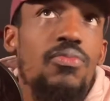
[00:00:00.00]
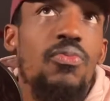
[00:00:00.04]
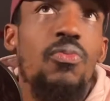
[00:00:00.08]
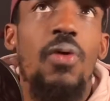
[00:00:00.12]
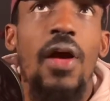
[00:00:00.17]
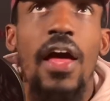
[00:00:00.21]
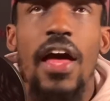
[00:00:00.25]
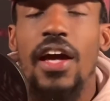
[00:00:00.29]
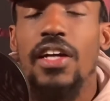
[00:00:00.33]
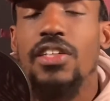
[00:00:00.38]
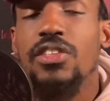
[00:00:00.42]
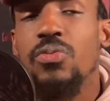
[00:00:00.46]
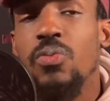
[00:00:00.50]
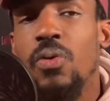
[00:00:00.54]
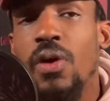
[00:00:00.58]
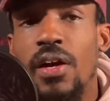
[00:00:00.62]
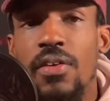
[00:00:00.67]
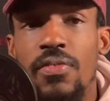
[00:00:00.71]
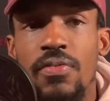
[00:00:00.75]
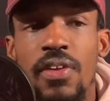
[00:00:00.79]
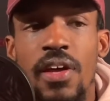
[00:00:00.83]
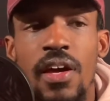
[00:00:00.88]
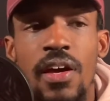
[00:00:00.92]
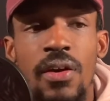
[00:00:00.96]

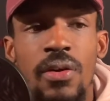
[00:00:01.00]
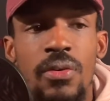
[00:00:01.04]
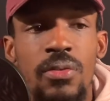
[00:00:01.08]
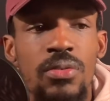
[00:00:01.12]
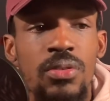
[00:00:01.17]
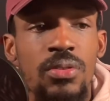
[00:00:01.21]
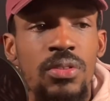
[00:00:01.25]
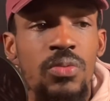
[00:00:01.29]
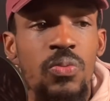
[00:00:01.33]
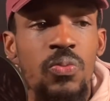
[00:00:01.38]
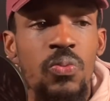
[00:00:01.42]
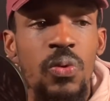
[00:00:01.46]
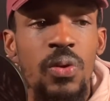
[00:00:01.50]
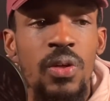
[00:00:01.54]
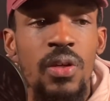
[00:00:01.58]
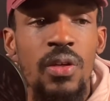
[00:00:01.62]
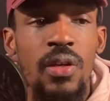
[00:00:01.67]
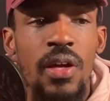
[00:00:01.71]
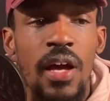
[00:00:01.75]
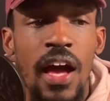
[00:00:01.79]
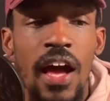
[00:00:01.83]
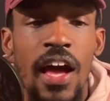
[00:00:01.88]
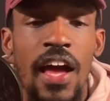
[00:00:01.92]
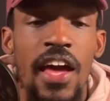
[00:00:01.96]
ex-wife now,
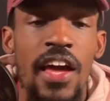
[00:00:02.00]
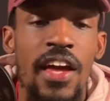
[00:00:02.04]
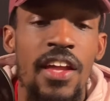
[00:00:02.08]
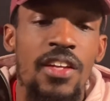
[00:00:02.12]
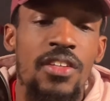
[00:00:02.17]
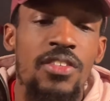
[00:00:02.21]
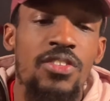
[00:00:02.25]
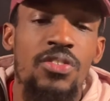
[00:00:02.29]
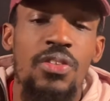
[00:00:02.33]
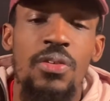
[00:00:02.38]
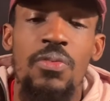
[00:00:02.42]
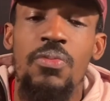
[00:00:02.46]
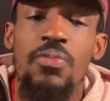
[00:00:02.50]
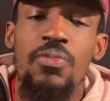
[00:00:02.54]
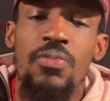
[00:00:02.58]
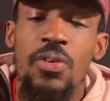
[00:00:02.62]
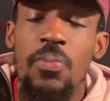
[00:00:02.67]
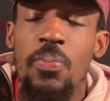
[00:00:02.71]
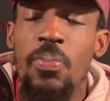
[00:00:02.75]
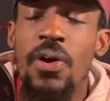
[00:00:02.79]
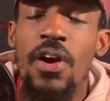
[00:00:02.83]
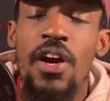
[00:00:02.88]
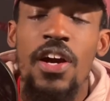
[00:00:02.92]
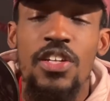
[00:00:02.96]
I had a trip to
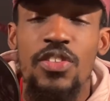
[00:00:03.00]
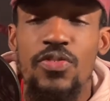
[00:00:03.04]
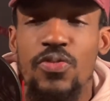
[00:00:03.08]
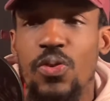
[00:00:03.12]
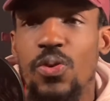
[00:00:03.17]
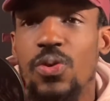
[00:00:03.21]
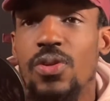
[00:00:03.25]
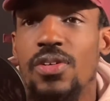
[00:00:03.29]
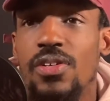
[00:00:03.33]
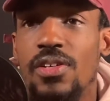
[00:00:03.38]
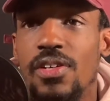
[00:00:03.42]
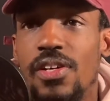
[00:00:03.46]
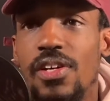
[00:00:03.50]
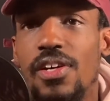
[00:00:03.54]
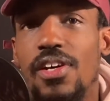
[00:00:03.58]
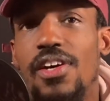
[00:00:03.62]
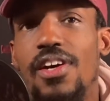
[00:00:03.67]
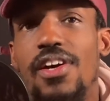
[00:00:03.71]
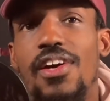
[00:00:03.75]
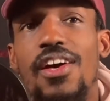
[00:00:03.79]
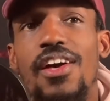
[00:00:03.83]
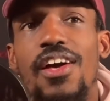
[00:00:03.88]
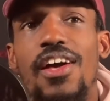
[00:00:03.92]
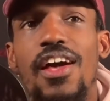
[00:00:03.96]
Paris for her.
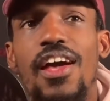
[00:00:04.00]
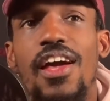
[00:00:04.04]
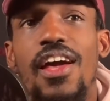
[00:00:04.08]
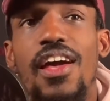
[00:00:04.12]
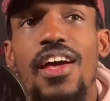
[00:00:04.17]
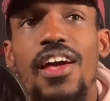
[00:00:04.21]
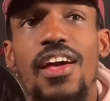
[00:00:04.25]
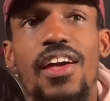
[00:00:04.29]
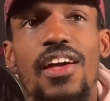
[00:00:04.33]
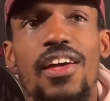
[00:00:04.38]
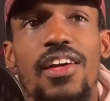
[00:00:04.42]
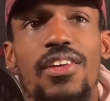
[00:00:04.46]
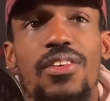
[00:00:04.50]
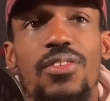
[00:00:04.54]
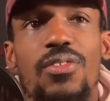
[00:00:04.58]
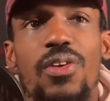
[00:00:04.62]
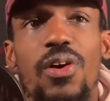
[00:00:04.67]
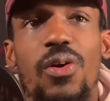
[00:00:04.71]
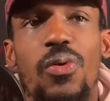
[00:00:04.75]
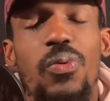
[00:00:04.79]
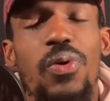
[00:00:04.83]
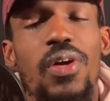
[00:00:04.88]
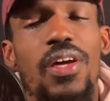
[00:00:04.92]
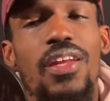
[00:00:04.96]
And you
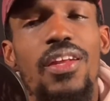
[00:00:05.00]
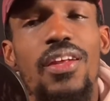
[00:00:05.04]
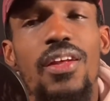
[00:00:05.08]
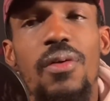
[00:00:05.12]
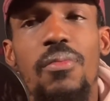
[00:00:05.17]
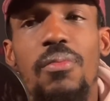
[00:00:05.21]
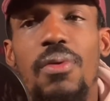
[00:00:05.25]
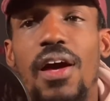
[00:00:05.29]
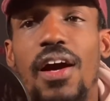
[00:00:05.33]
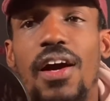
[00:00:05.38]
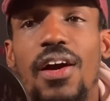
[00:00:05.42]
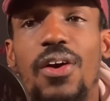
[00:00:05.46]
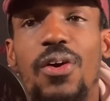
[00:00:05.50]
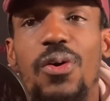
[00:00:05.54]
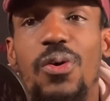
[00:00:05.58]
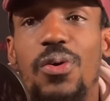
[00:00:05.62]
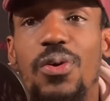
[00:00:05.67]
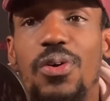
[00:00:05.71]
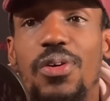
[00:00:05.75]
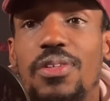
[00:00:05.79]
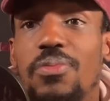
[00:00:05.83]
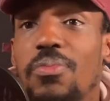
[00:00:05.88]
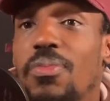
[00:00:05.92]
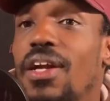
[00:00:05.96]
know, we ended up not
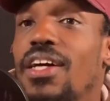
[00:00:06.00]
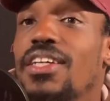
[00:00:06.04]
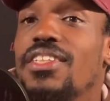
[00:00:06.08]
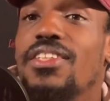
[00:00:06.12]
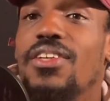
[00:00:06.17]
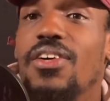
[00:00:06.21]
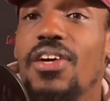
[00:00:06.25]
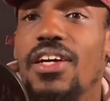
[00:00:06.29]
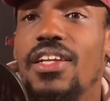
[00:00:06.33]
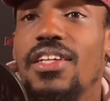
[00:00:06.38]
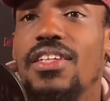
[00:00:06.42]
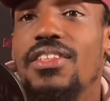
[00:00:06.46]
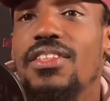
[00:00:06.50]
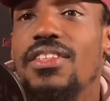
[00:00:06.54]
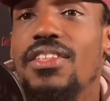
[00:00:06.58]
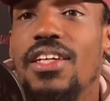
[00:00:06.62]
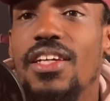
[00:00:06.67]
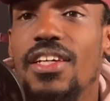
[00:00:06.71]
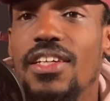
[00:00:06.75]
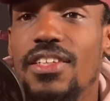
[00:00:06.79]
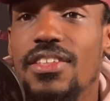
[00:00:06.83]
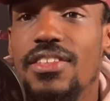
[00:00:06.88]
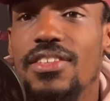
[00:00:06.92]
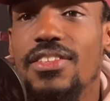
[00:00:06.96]
going, but I still had these
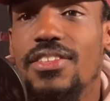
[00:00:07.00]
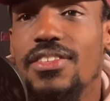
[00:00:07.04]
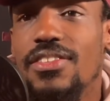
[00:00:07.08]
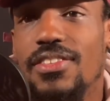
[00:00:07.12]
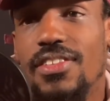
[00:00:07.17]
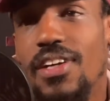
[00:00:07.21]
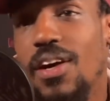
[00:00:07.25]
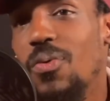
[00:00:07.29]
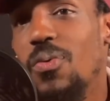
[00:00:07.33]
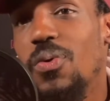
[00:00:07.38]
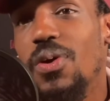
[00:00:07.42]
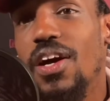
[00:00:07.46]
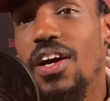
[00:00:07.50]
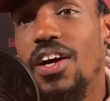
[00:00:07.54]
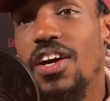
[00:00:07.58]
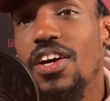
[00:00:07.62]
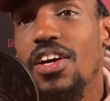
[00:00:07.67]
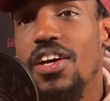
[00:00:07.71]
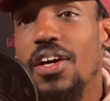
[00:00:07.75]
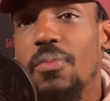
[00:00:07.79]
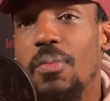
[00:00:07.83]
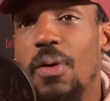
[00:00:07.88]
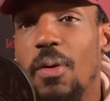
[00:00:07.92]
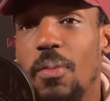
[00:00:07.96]
tickets. I
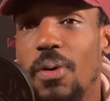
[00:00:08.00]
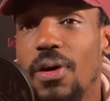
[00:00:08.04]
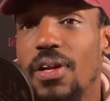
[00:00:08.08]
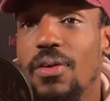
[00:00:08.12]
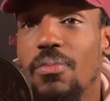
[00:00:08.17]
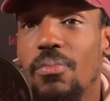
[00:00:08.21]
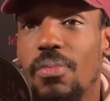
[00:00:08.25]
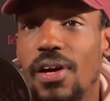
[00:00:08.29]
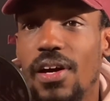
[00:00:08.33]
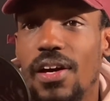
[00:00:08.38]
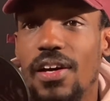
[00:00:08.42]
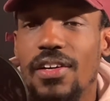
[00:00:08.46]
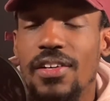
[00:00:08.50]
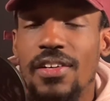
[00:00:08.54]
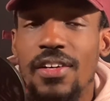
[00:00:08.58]
couldn't get my money back.